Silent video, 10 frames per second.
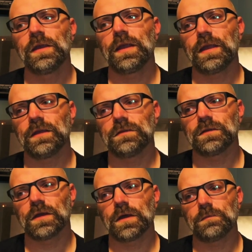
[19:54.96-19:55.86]

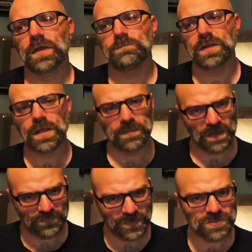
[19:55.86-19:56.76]
and becoming
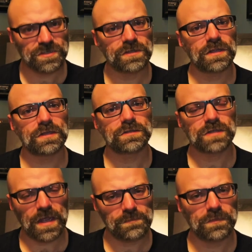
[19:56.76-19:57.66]
efficient and
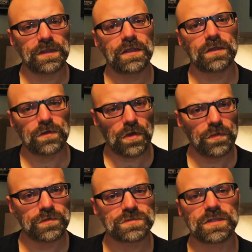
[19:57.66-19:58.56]
timely and all
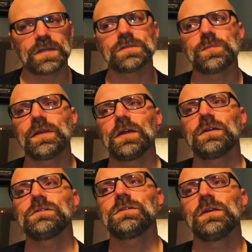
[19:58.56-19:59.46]
those things,
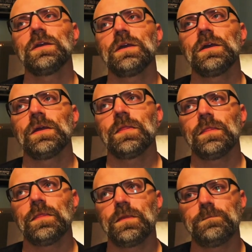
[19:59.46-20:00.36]
because
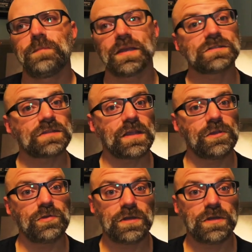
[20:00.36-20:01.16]
the biggest thing you need